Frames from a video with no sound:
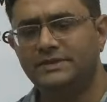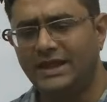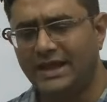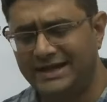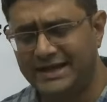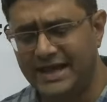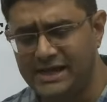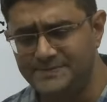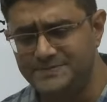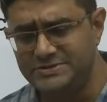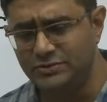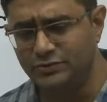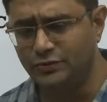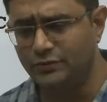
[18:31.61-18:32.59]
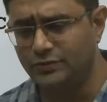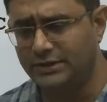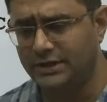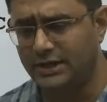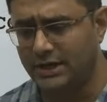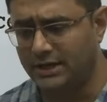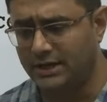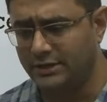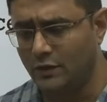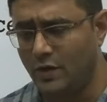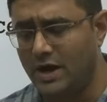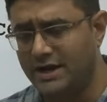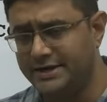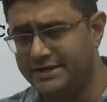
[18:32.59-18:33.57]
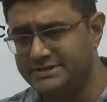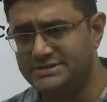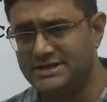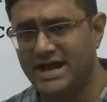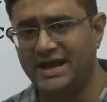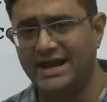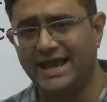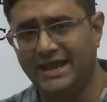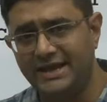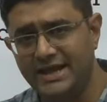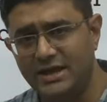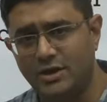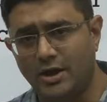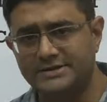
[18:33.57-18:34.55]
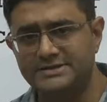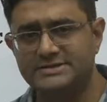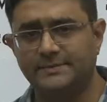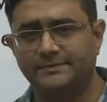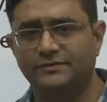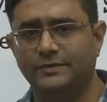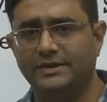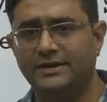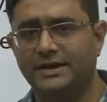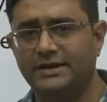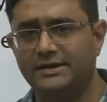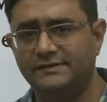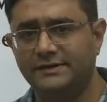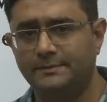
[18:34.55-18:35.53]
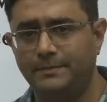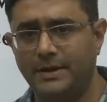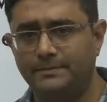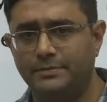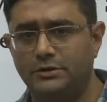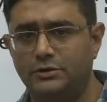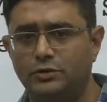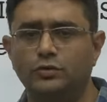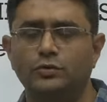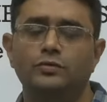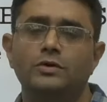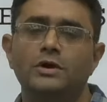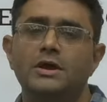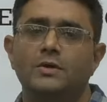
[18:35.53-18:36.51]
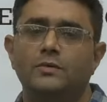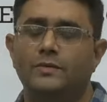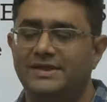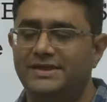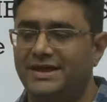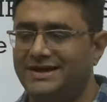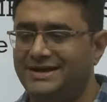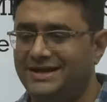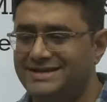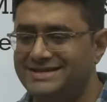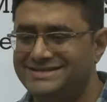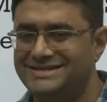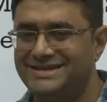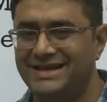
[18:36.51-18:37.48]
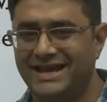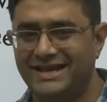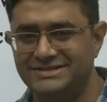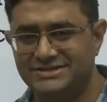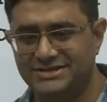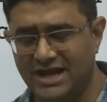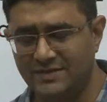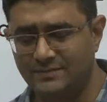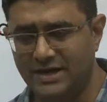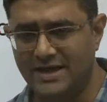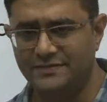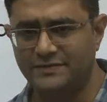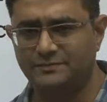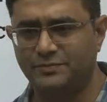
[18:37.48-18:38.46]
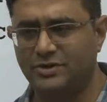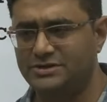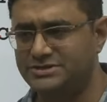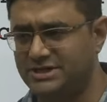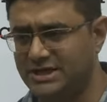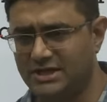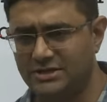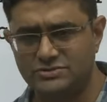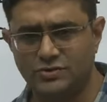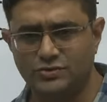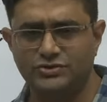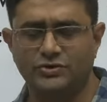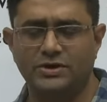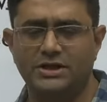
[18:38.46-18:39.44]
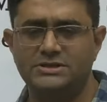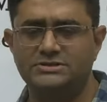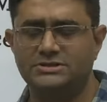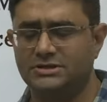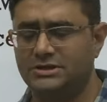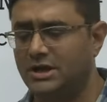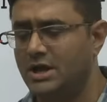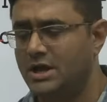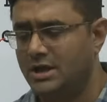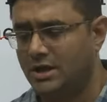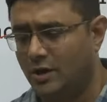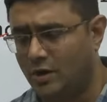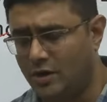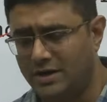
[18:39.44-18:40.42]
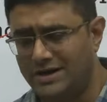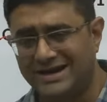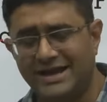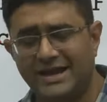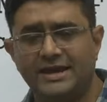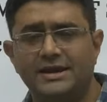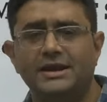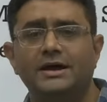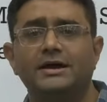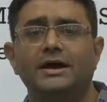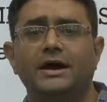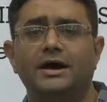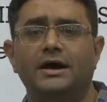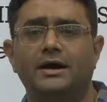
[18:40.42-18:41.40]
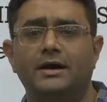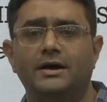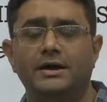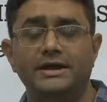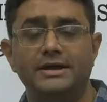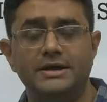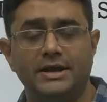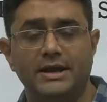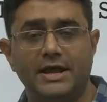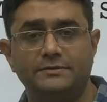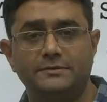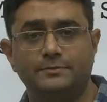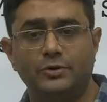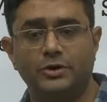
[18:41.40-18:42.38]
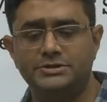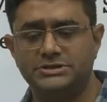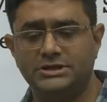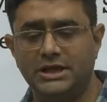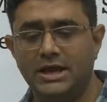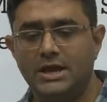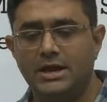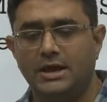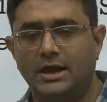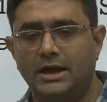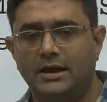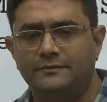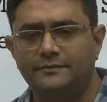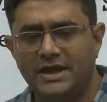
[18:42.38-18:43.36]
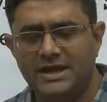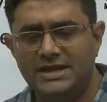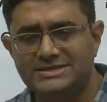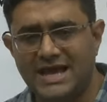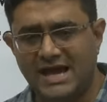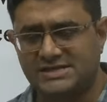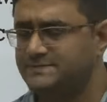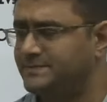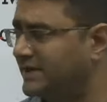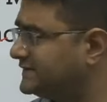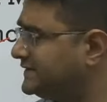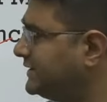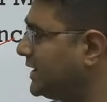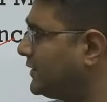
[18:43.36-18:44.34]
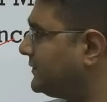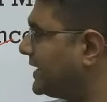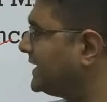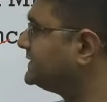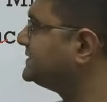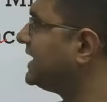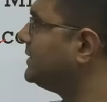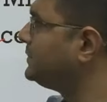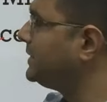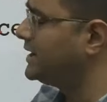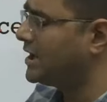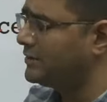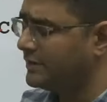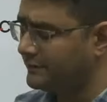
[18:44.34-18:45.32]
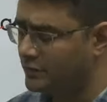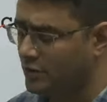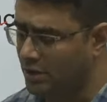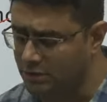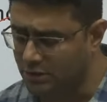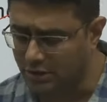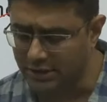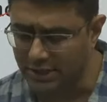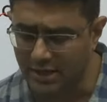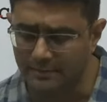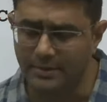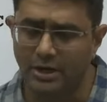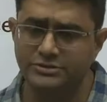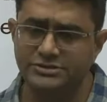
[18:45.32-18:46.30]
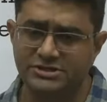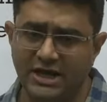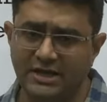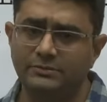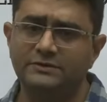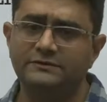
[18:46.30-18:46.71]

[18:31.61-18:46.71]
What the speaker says: it helps you to understand any concepts, whether it is in paper 2, whether it is in tribal anthropology, socio-cultural, or in Indian anthropology, various aspects. See, now, for example, now if you are talking about tribal